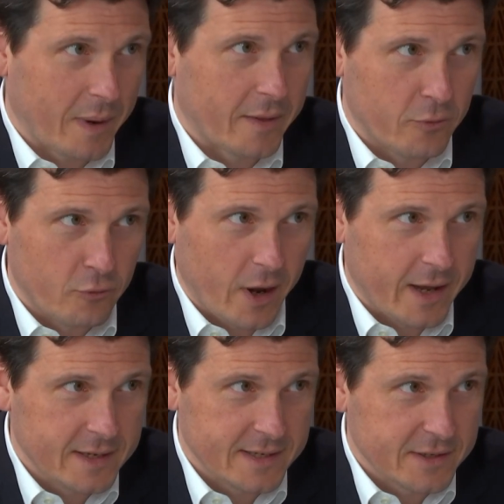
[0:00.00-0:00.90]
about the
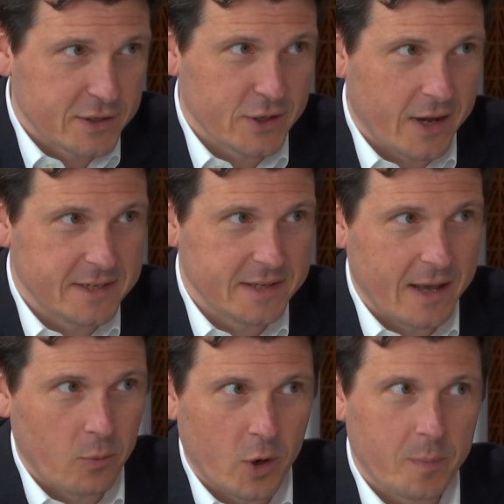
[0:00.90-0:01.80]
rise in society
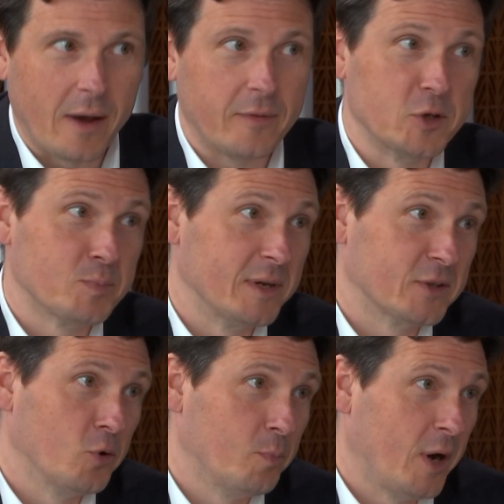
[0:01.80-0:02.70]
there. What about those
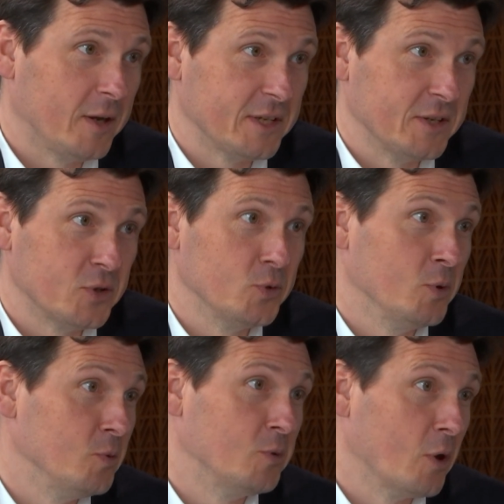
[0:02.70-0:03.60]
political parties who
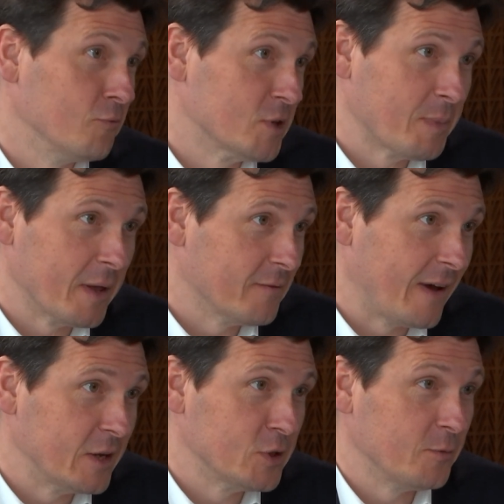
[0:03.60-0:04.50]
don't respect the
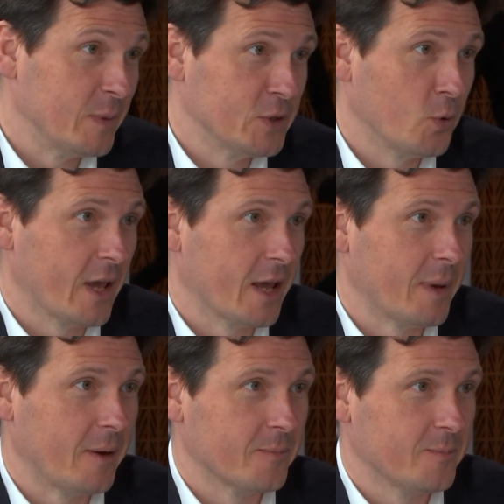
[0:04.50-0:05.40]
values you've been talking about?